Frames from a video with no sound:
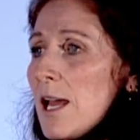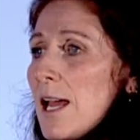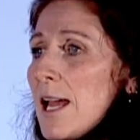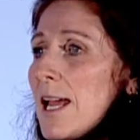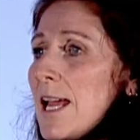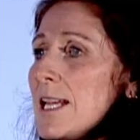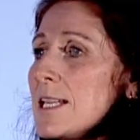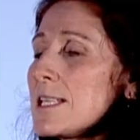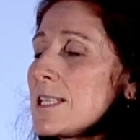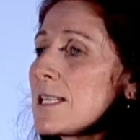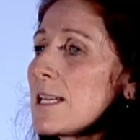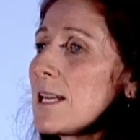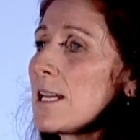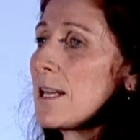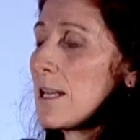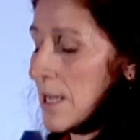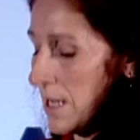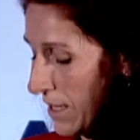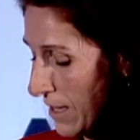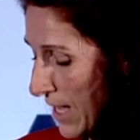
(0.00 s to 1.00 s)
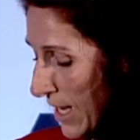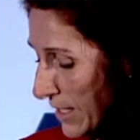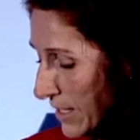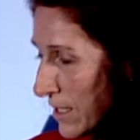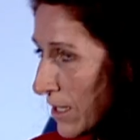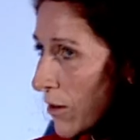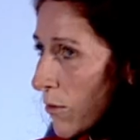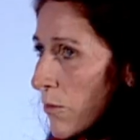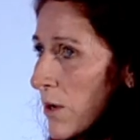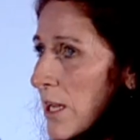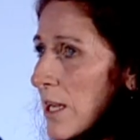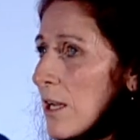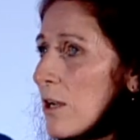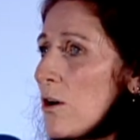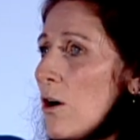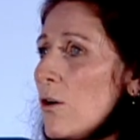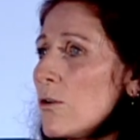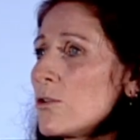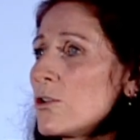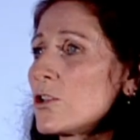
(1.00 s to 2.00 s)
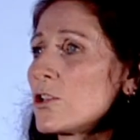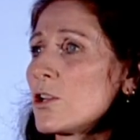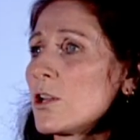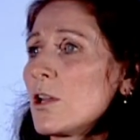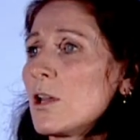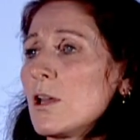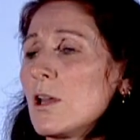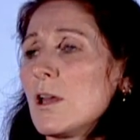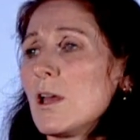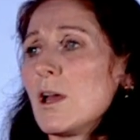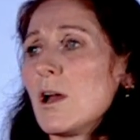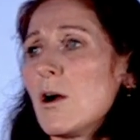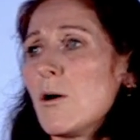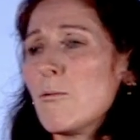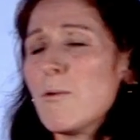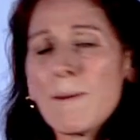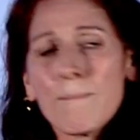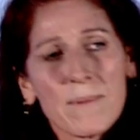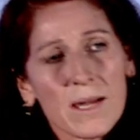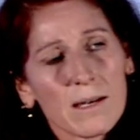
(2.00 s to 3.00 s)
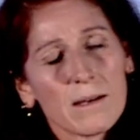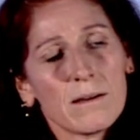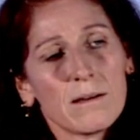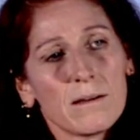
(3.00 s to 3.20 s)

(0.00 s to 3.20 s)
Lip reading: is that we coach women,